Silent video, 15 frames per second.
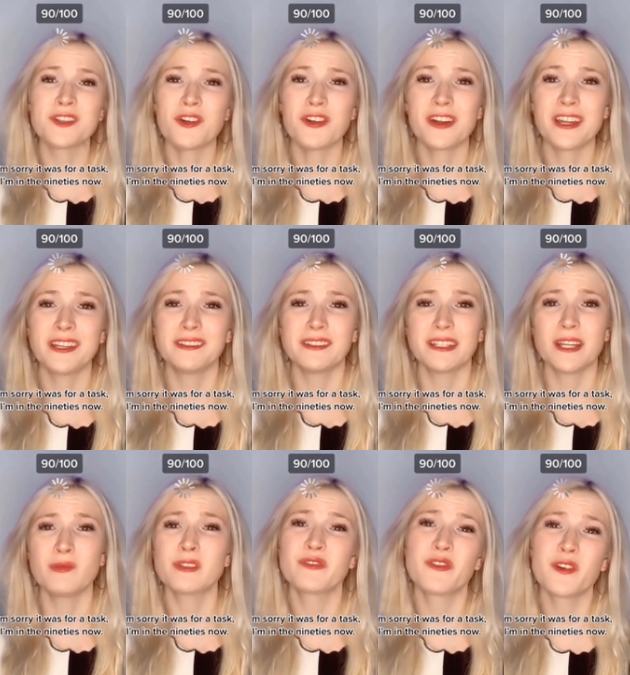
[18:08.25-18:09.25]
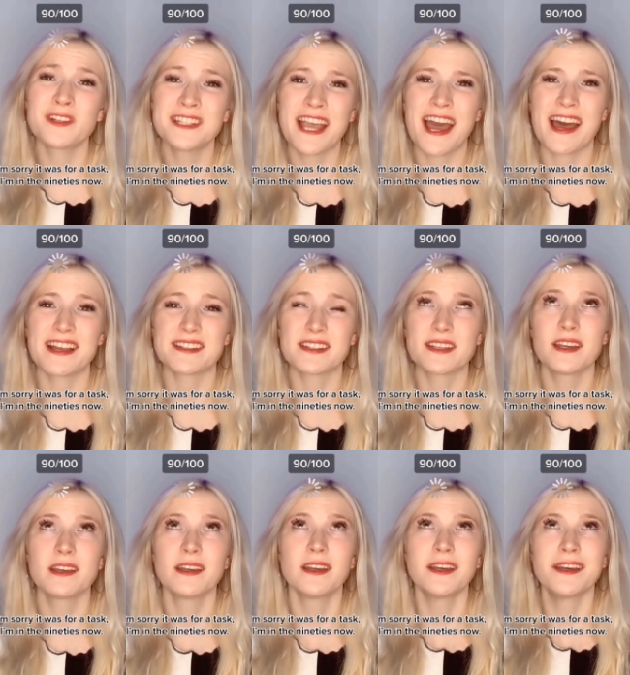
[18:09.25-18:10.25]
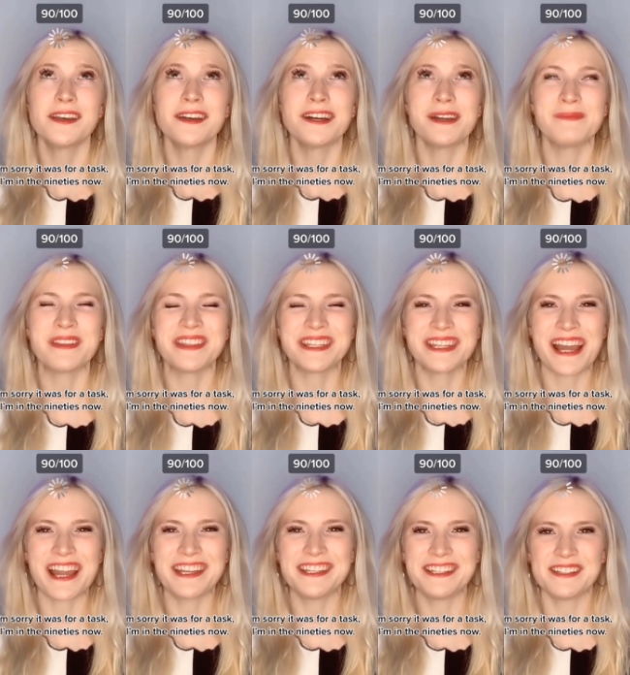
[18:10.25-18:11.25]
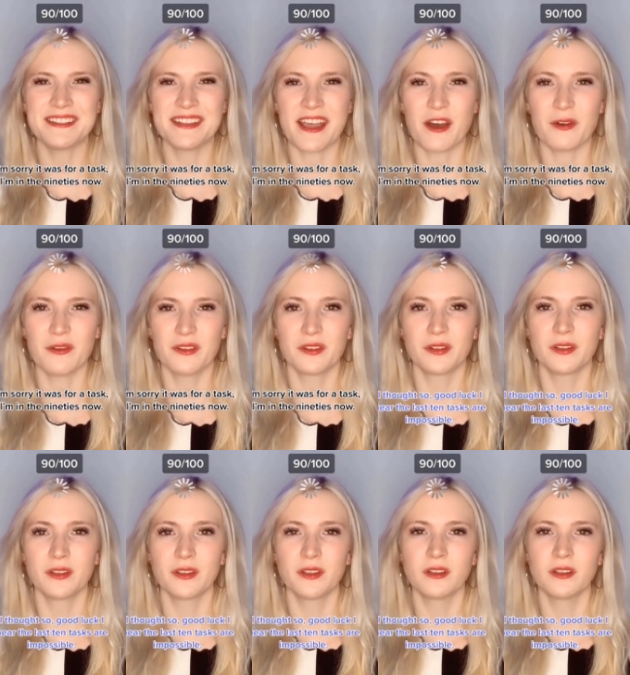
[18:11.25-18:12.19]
I'm sorry. It was for a task. I'm in the 90s now.